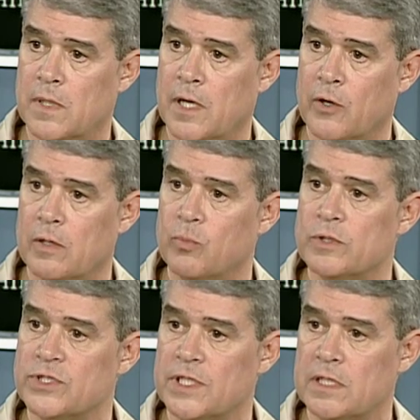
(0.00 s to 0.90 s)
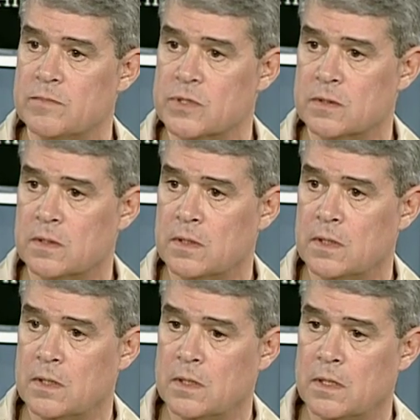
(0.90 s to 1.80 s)
Arab regimes
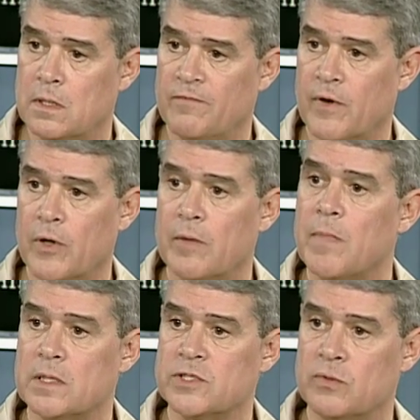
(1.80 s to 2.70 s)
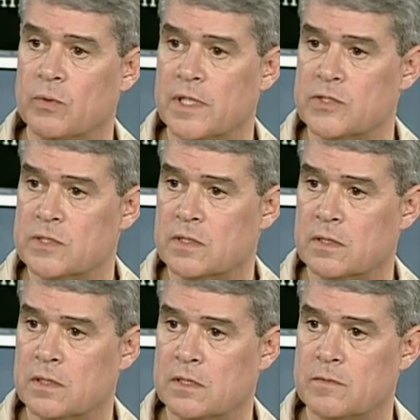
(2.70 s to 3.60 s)
are very much at risk
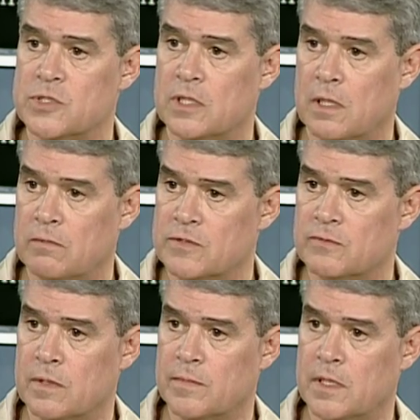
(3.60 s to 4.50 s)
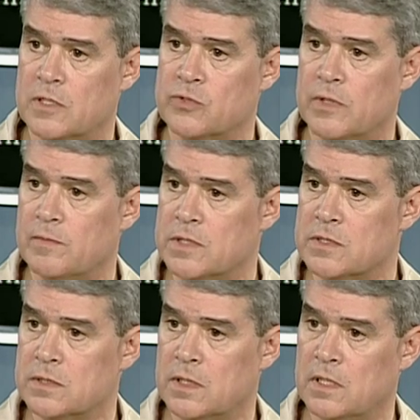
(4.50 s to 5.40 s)
uh, themselves from the
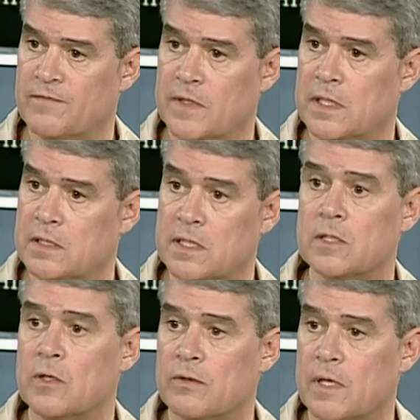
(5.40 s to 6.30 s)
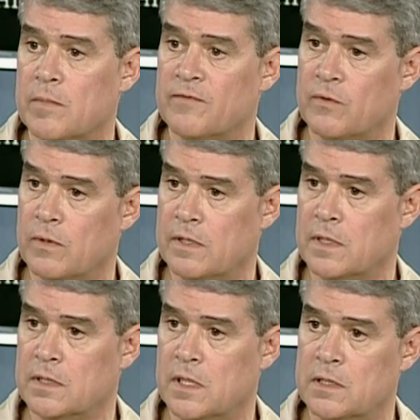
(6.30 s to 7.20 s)
extremists. And if they didn't know that before, I
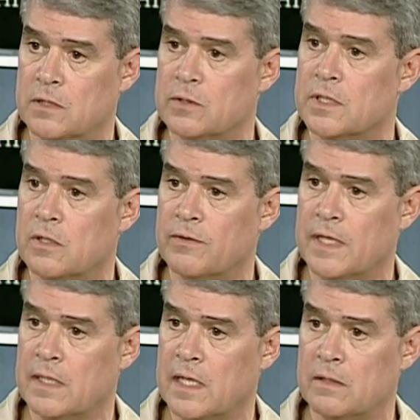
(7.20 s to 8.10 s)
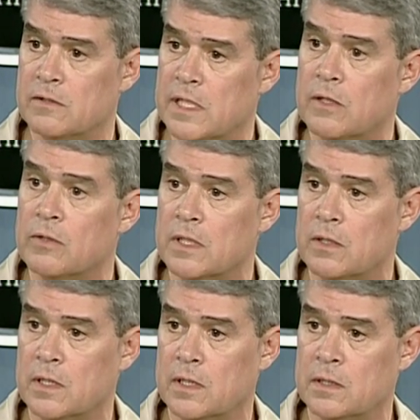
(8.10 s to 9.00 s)
think they clearly know that now. You need only
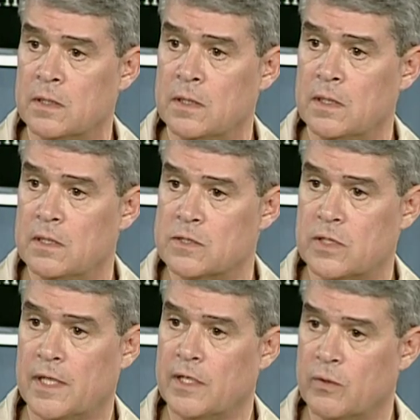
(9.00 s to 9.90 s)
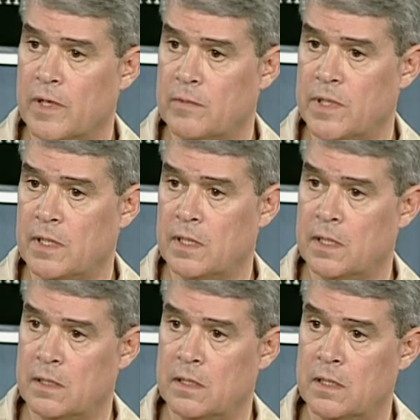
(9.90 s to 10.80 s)
look at Saudi Arabia
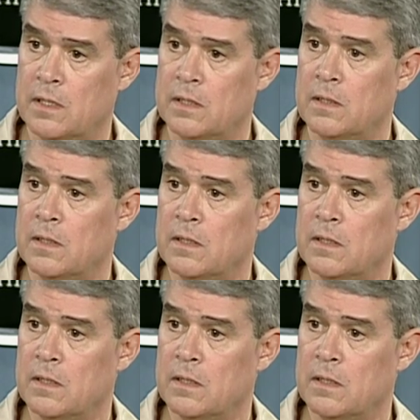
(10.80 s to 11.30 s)
and the